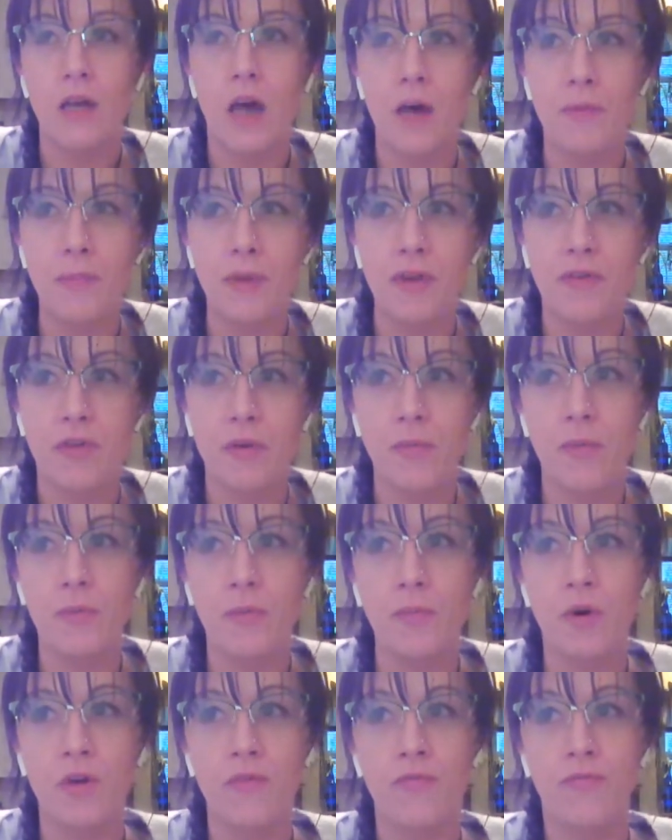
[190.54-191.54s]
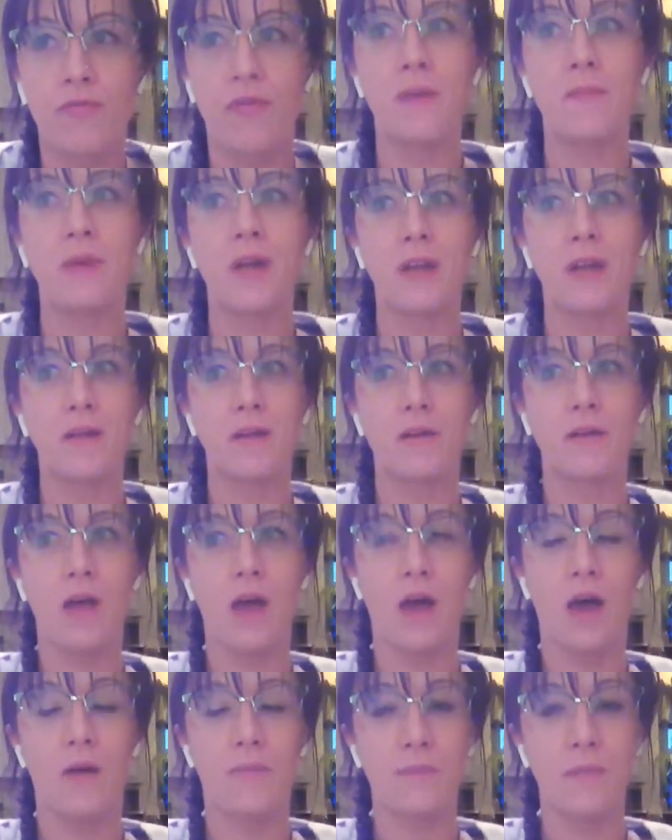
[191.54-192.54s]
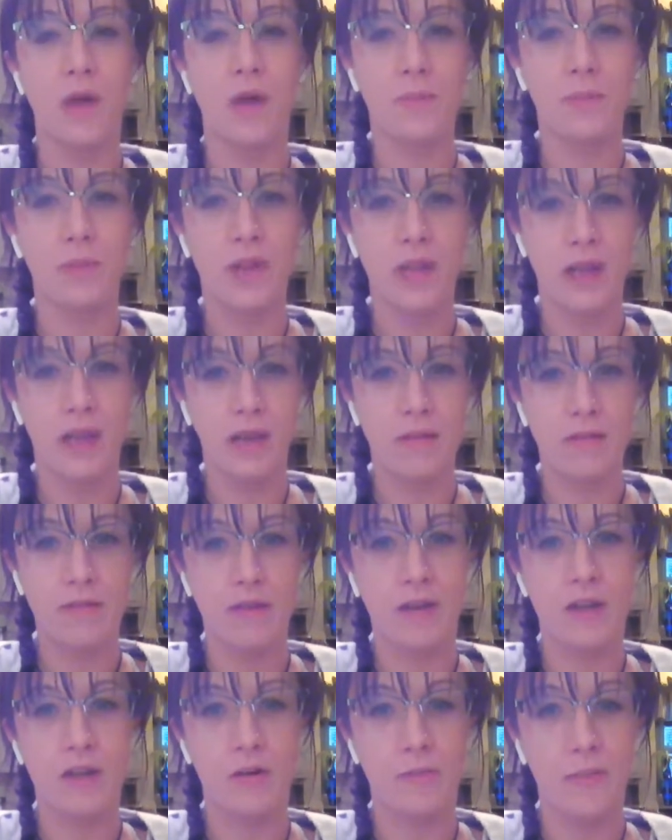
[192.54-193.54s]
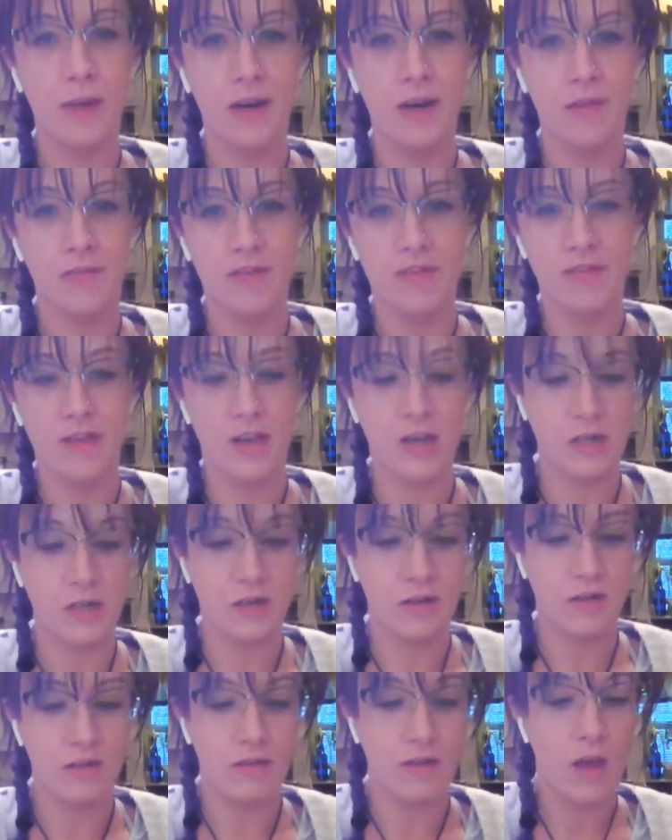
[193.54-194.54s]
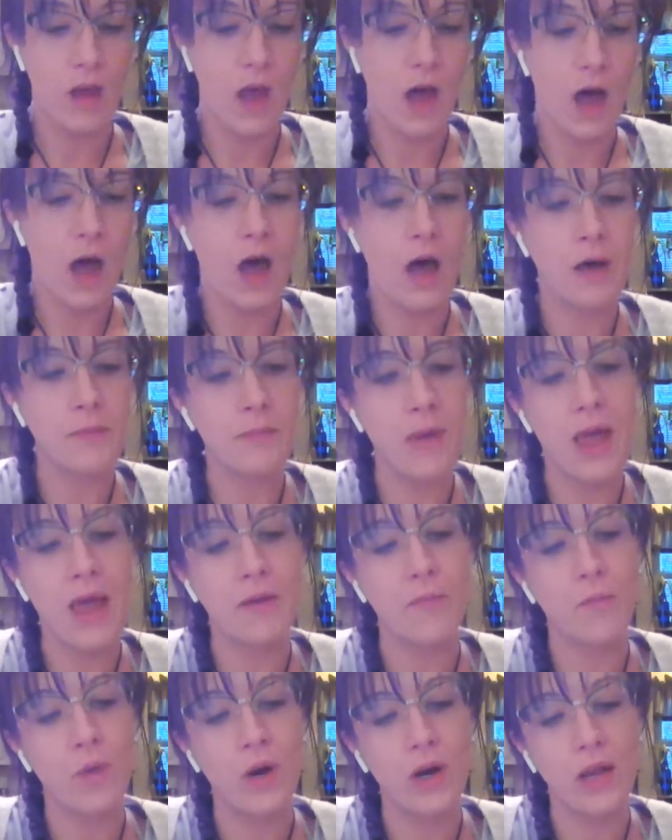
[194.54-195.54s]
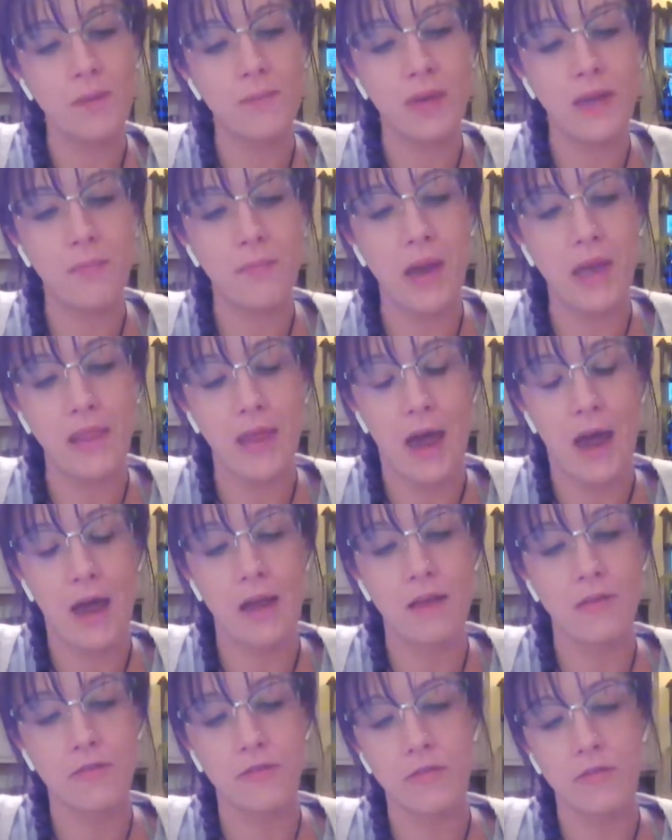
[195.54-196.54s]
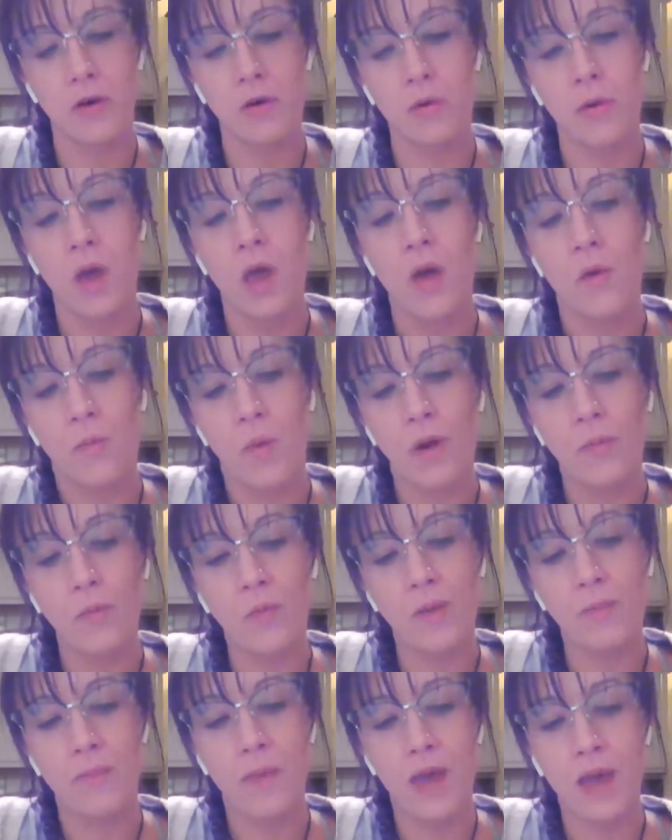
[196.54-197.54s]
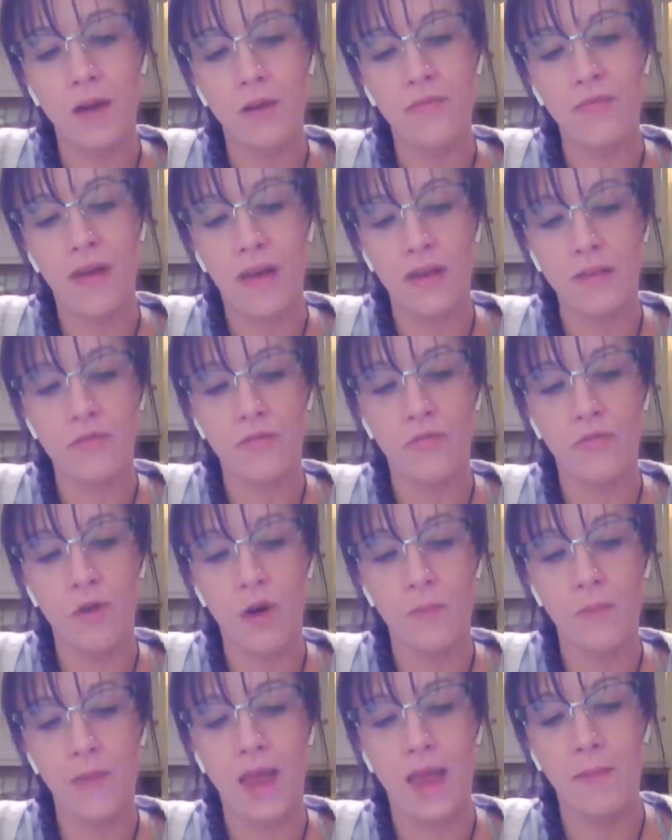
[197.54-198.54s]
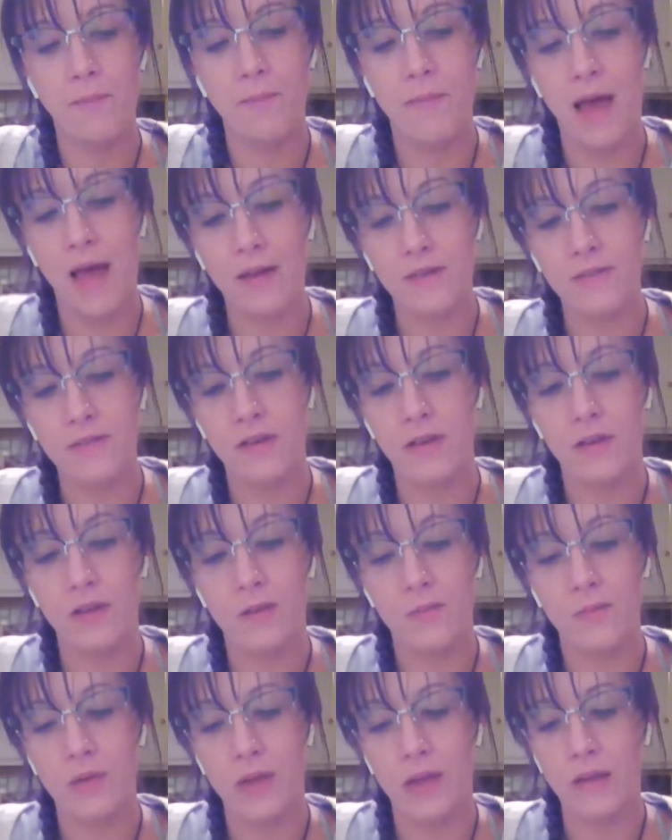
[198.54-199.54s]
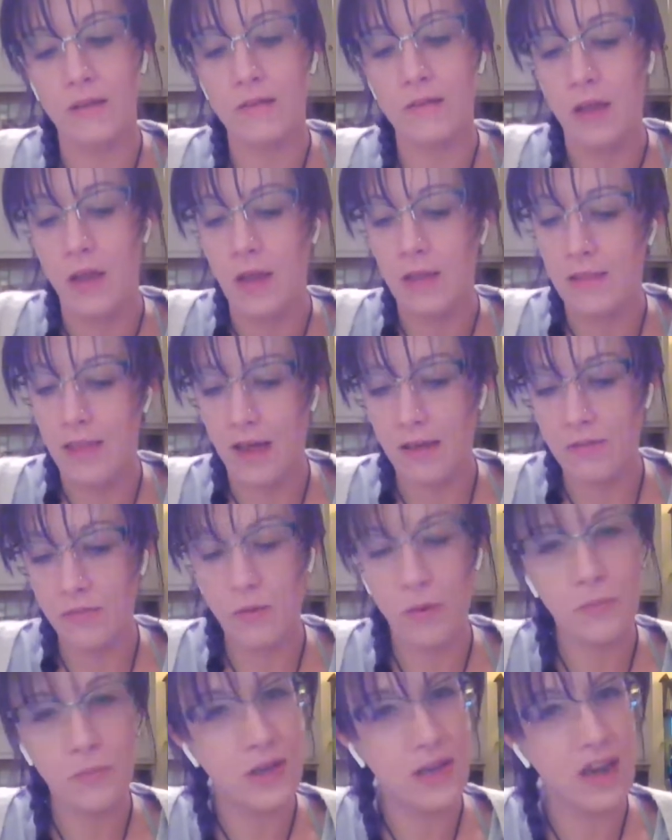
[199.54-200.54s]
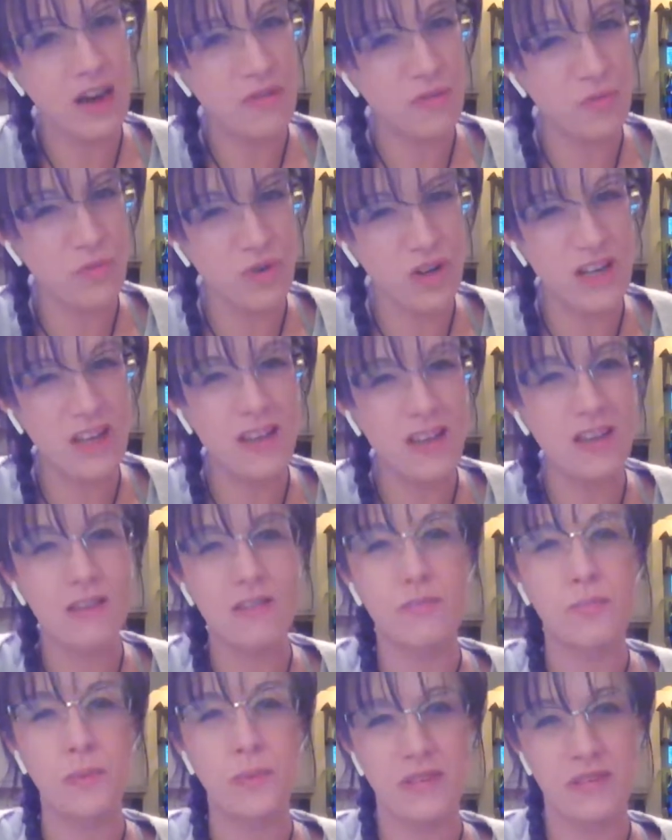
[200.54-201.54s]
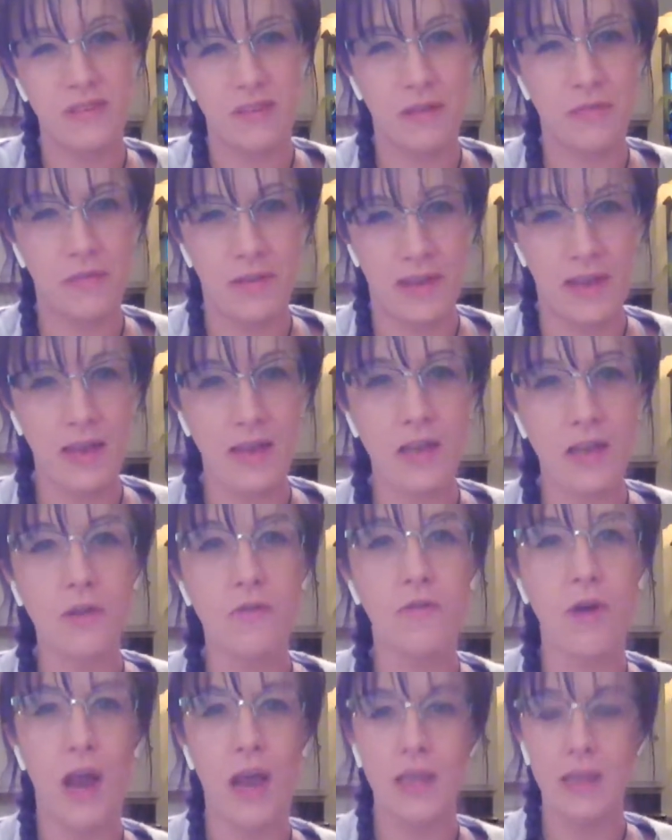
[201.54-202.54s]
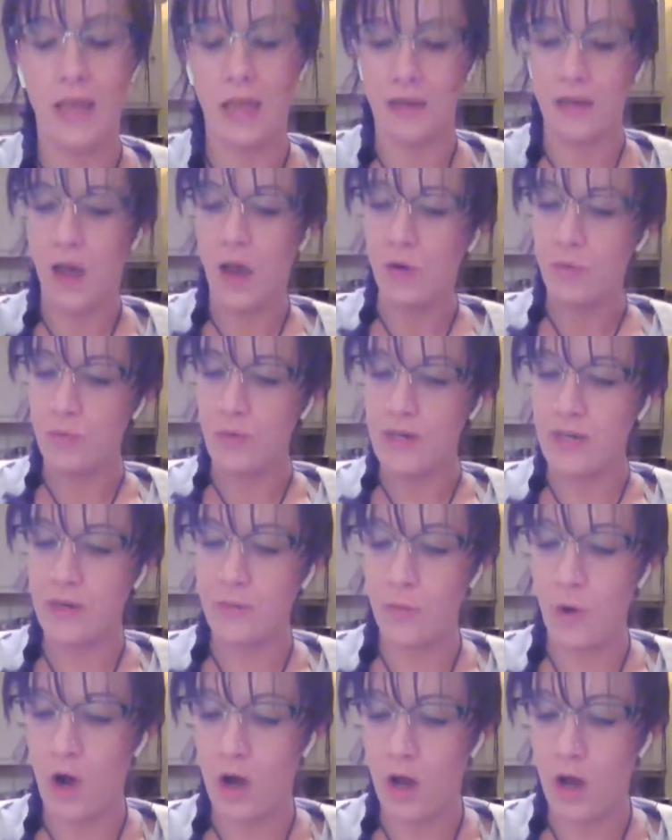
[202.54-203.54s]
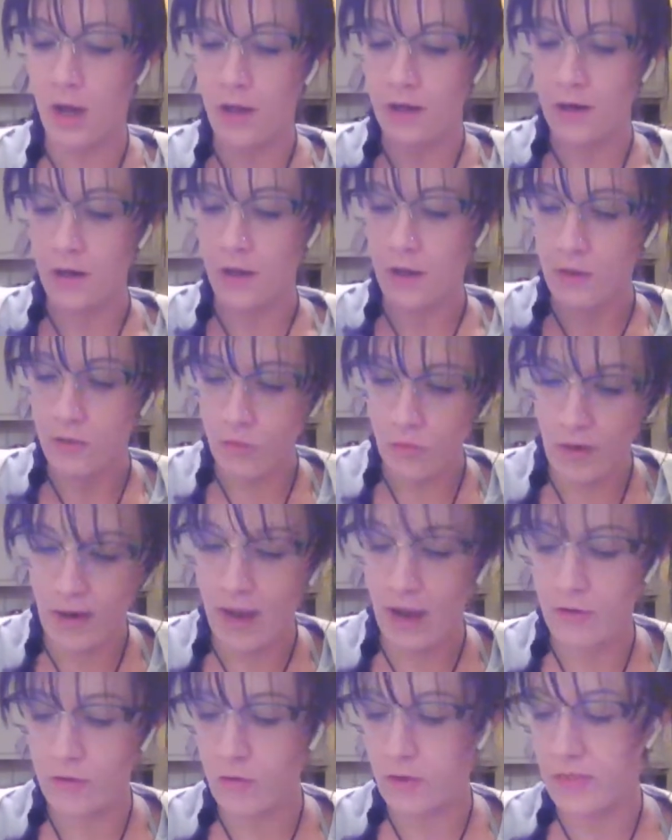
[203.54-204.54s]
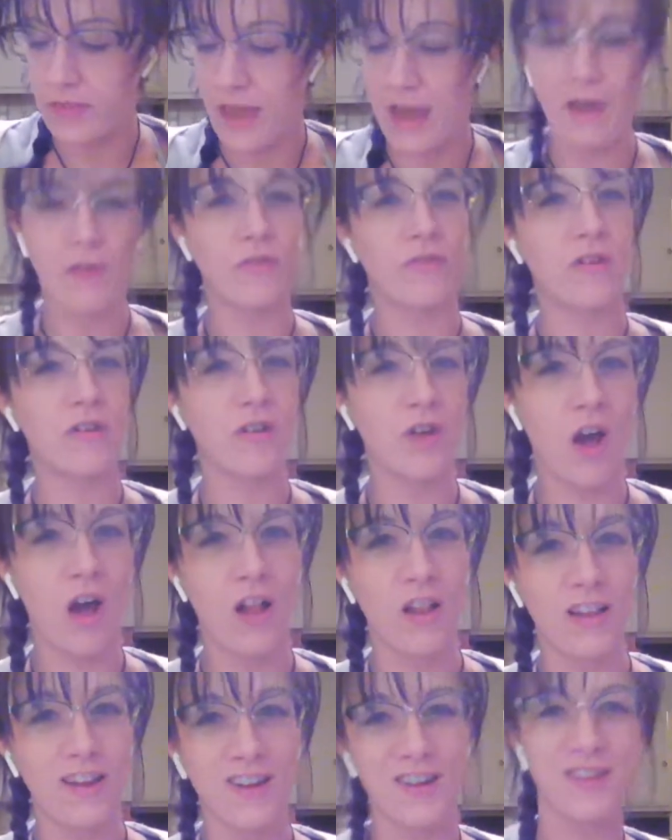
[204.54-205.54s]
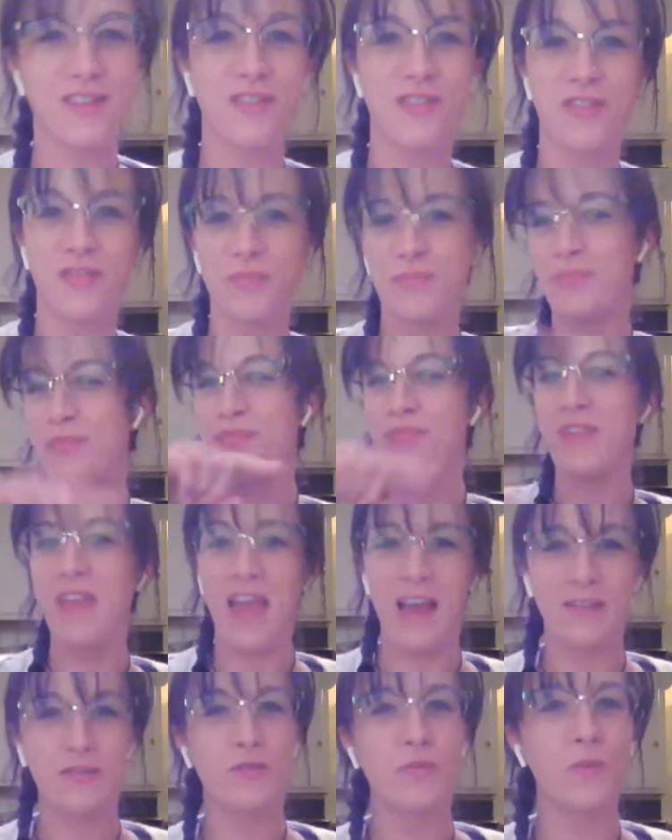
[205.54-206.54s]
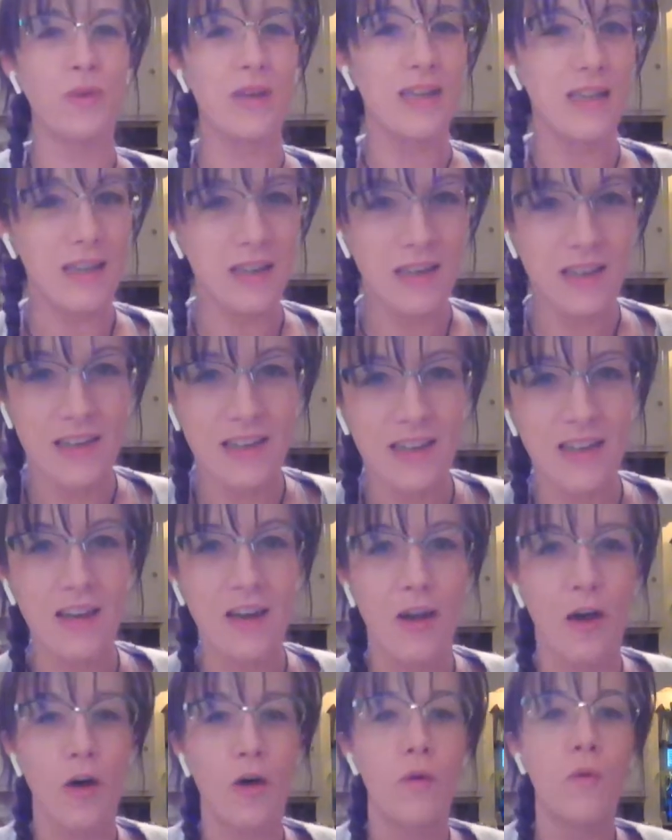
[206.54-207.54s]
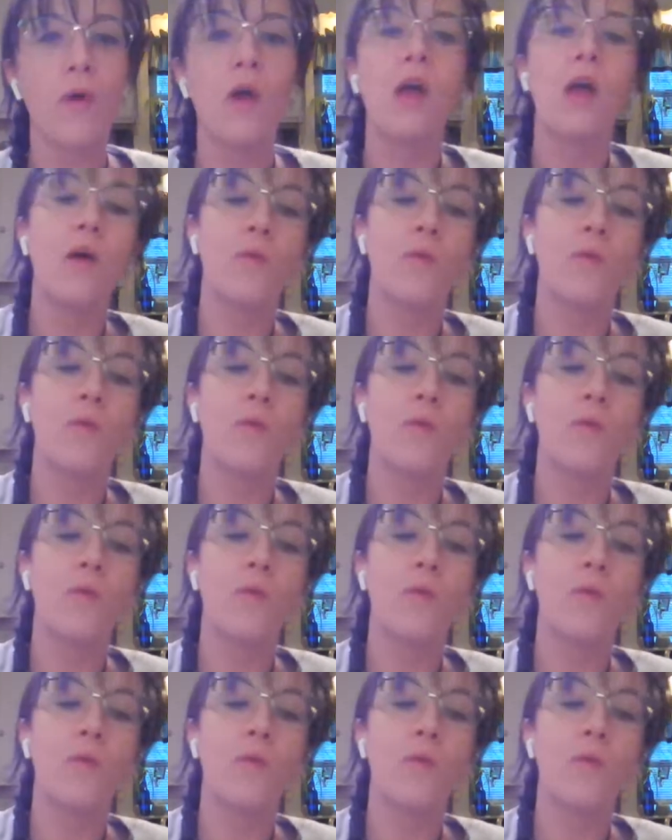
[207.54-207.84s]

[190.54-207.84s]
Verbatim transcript: coming from a more feminine um, place in your manifestations. Um, and what I mean by that is so when we manifest from a masculine place, that's when we get really specific, right? Like we want $300,000 next week, you know?